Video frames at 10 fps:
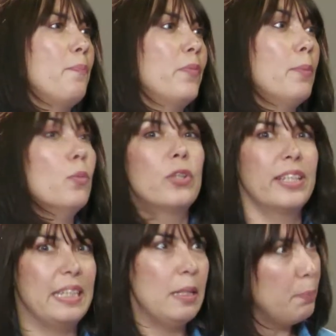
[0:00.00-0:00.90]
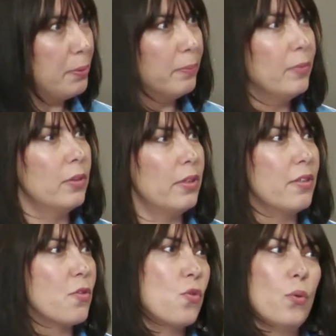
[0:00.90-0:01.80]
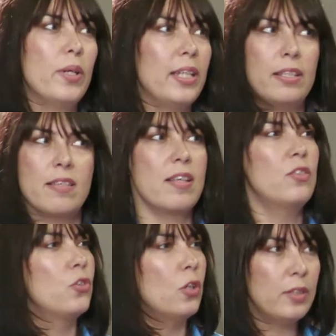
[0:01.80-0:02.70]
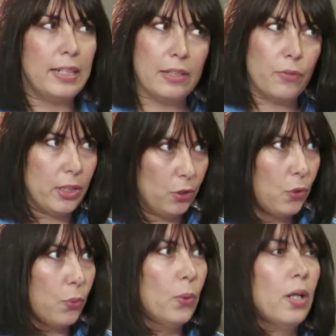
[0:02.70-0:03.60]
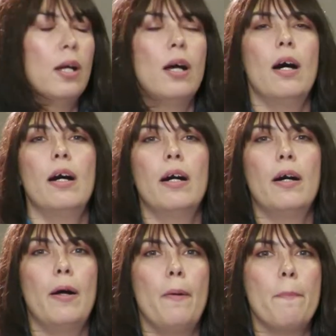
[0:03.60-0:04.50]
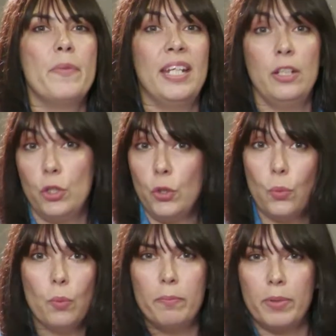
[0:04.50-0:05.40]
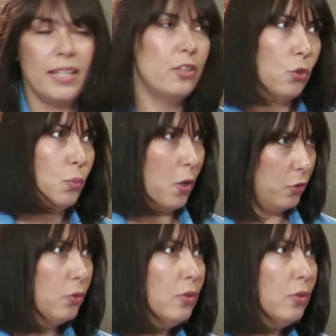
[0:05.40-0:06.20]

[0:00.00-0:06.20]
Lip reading: more deep, so it is a totally renew and brand new module.